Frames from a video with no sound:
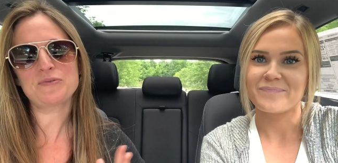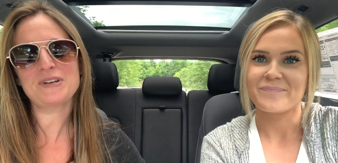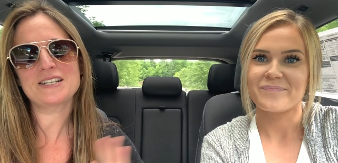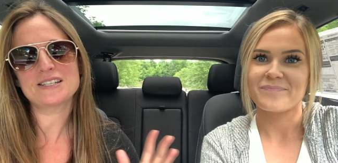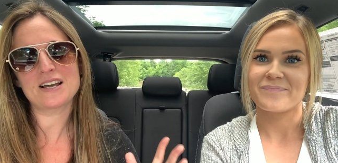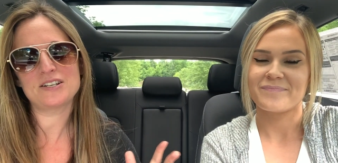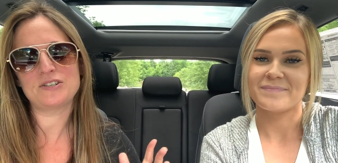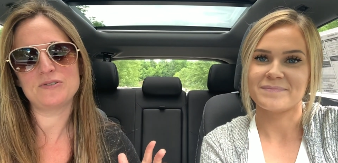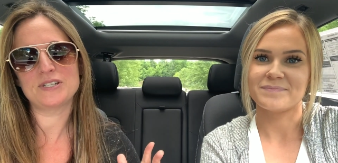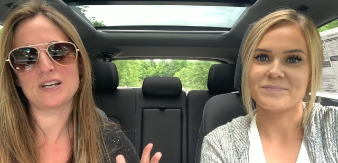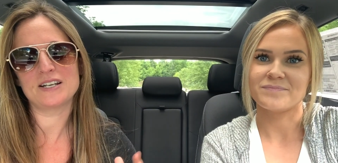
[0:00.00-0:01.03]
Speaker 1: redesigned
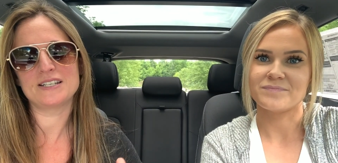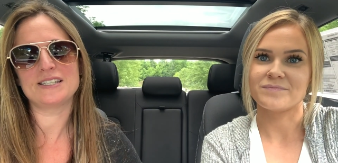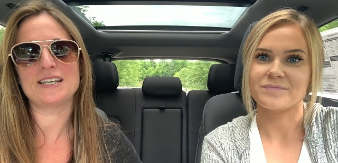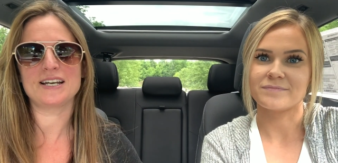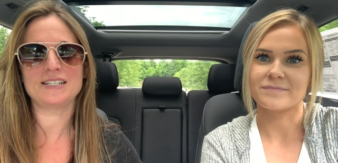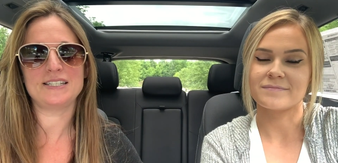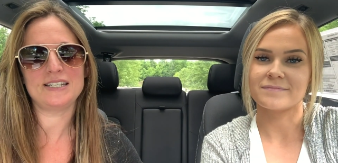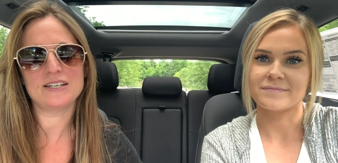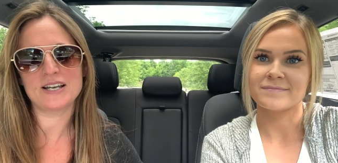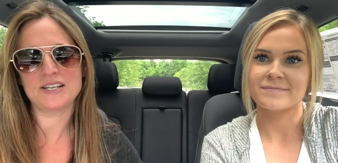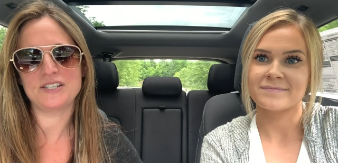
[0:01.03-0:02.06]
Tucson is the ideal
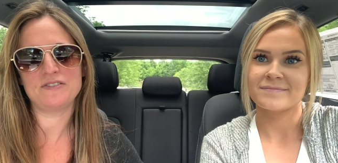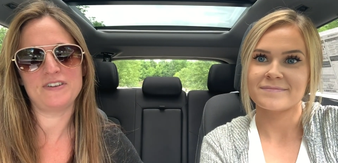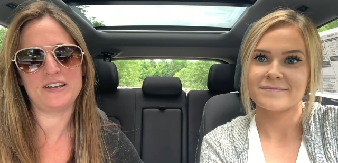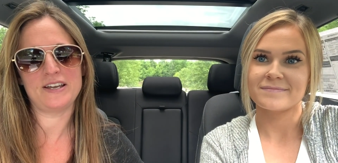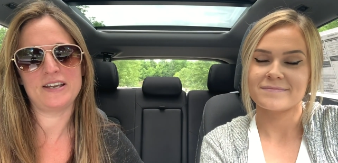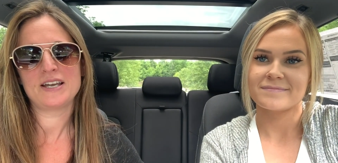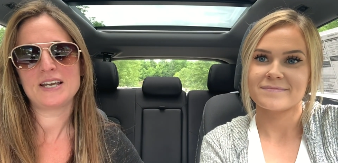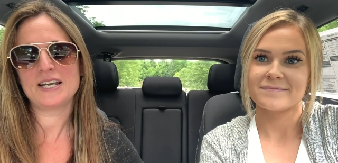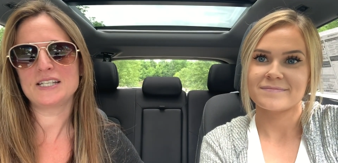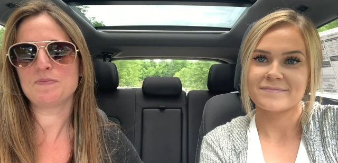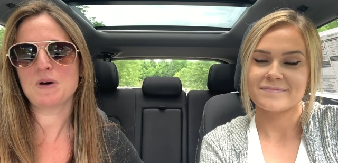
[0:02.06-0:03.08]
SUV. Its